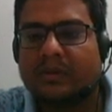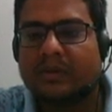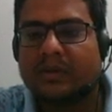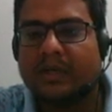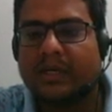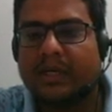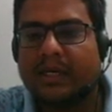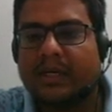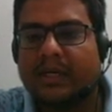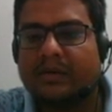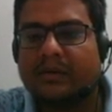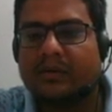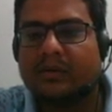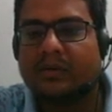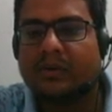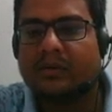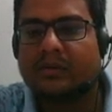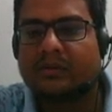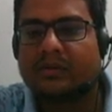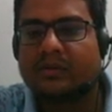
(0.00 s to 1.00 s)
8
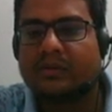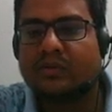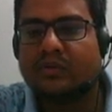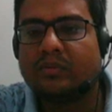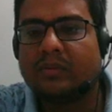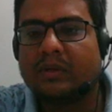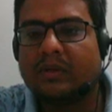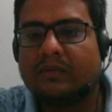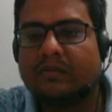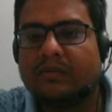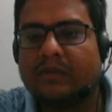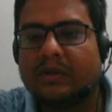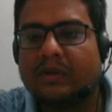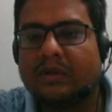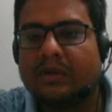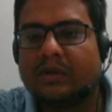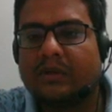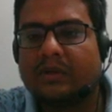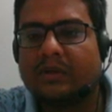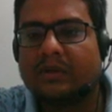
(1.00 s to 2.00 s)
cos cube
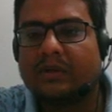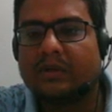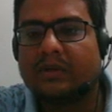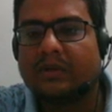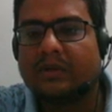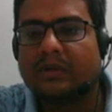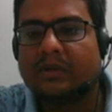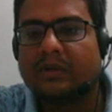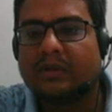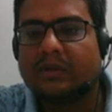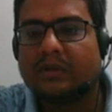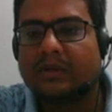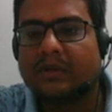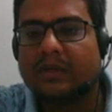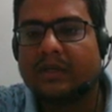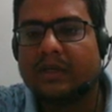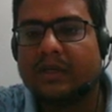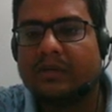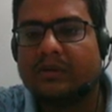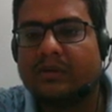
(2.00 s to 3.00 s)
alpha,
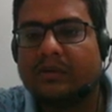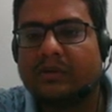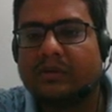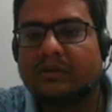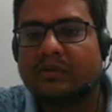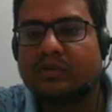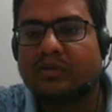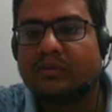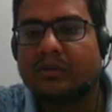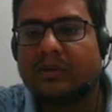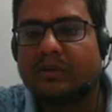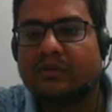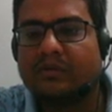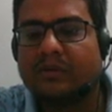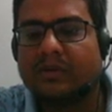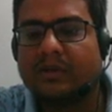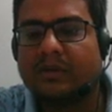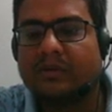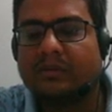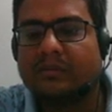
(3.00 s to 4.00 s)
8 cos cube
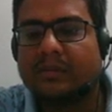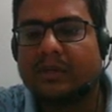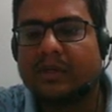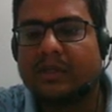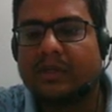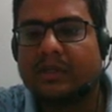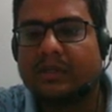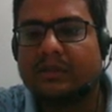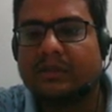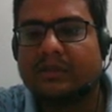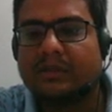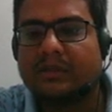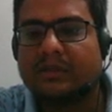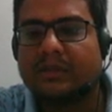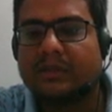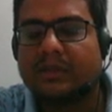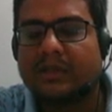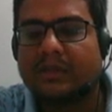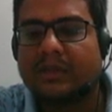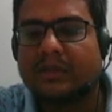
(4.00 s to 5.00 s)
alpha minus
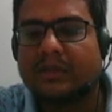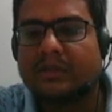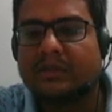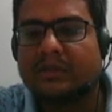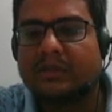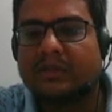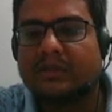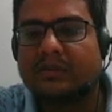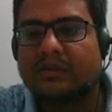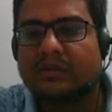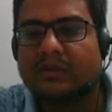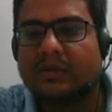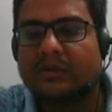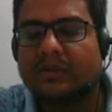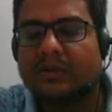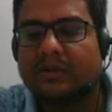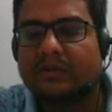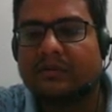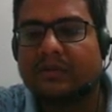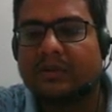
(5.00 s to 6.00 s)
6 cos
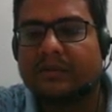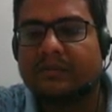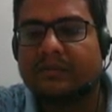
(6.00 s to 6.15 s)
alpha.